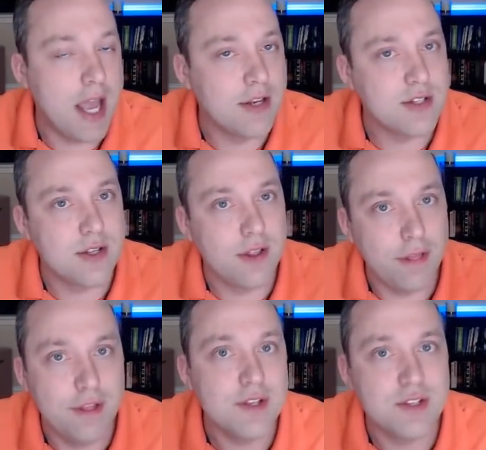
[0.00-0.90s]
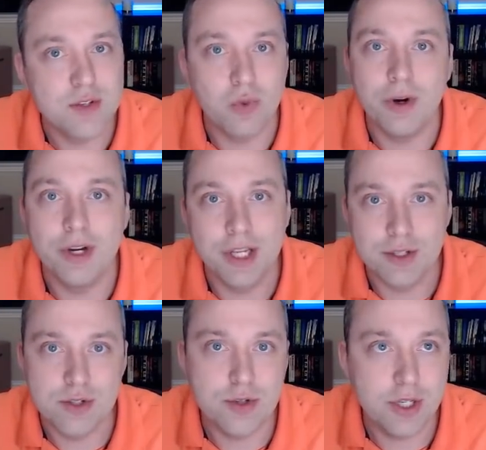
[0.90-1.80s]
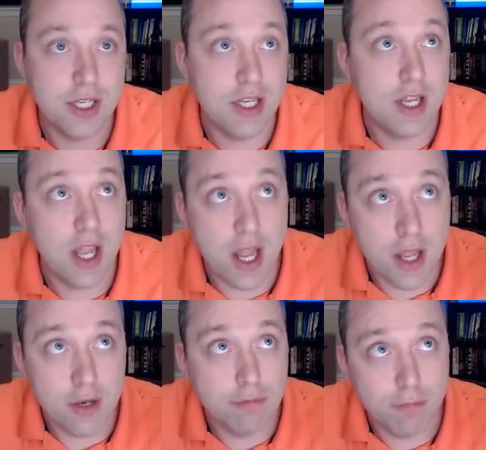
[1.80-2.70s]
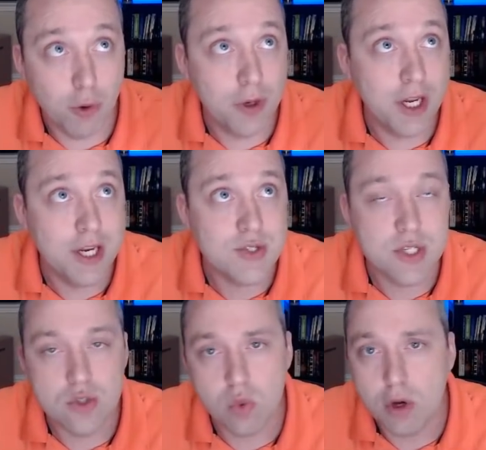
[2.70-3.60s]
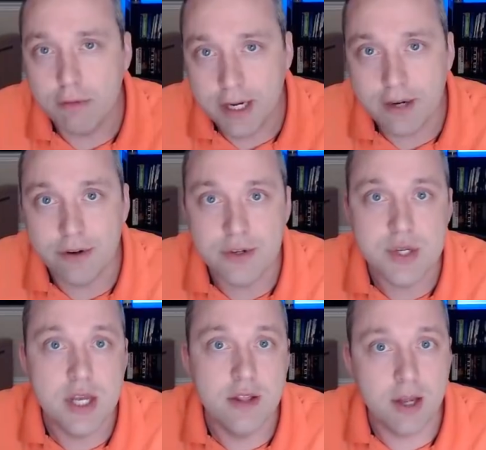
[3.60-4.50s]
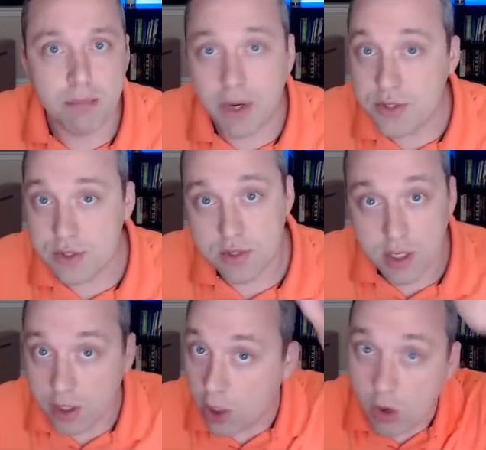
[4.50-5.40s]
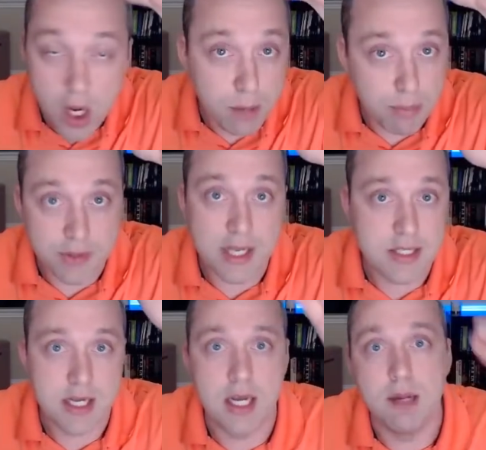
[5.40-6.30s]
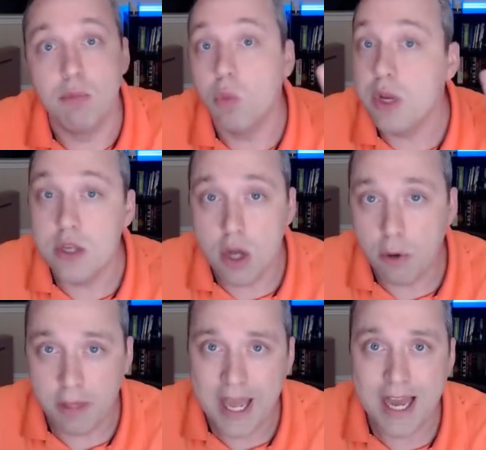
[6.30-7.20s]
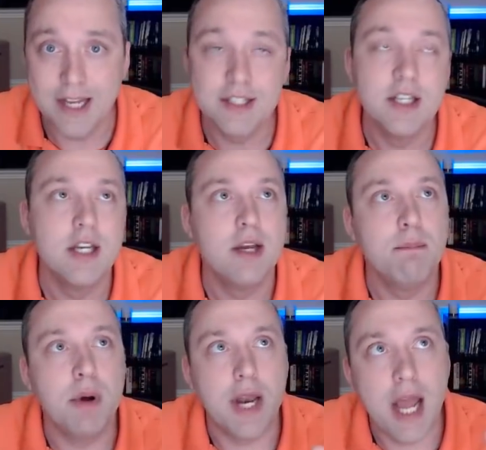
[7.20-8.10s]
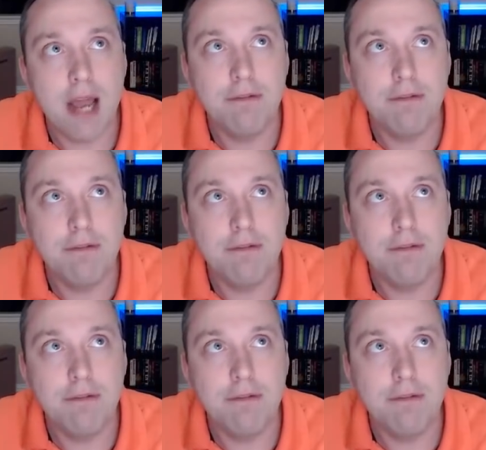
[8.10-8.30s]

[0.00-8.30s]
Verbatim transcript: And this is where it gets tricky. In four days and 12 hours, that price is going to go up in that time. We know that. But